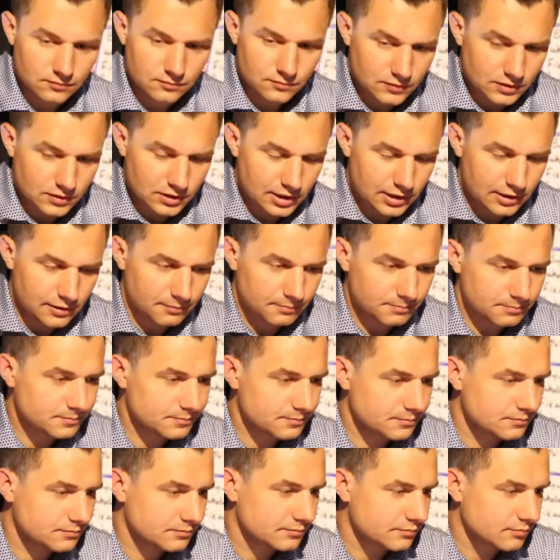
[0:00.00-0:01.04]
Yeah,
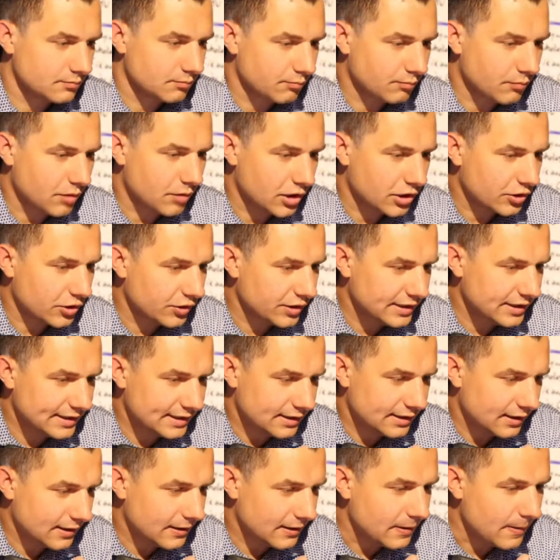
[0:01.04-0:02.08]
Marguerite,
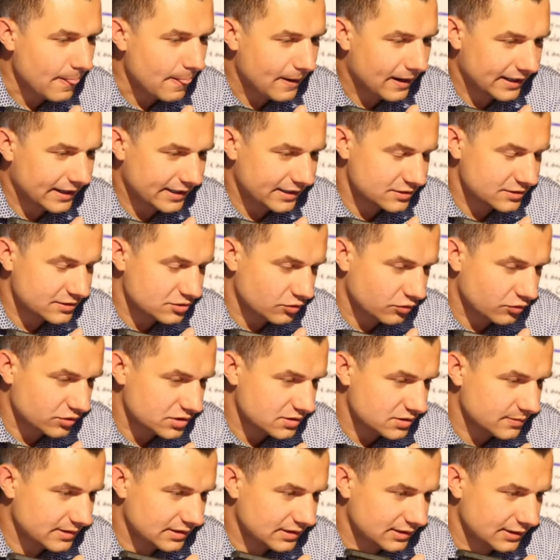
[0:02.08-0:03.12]
I guess
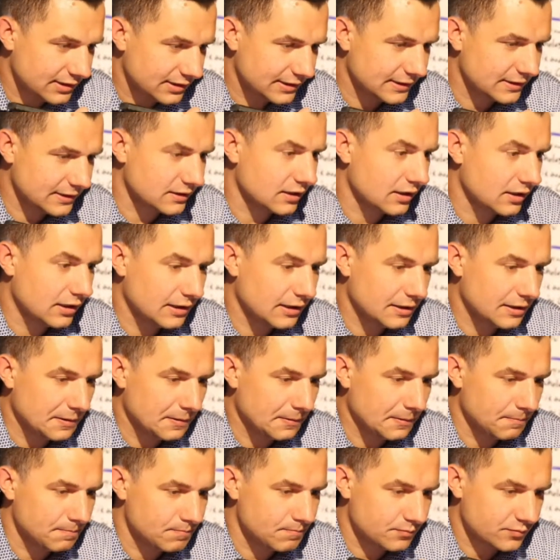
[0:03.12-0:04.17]
ultimately
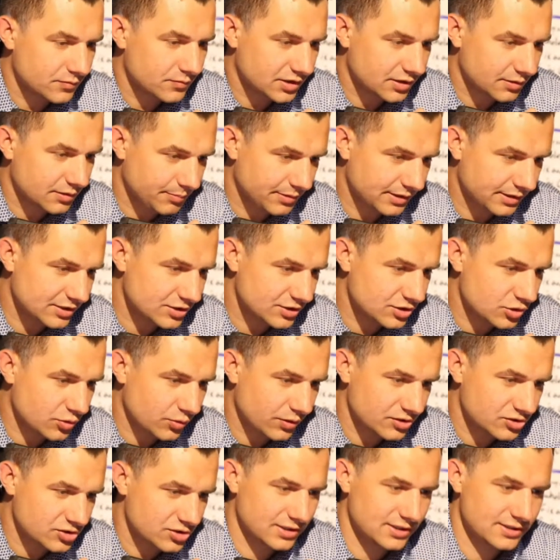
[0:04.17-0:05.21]
the biggest
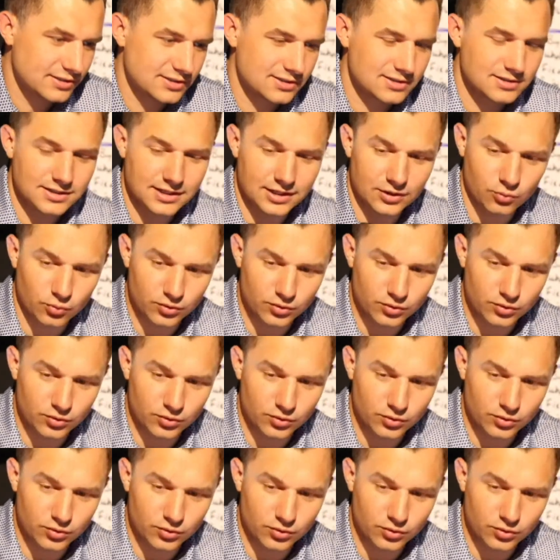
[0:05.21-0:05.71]
question is like,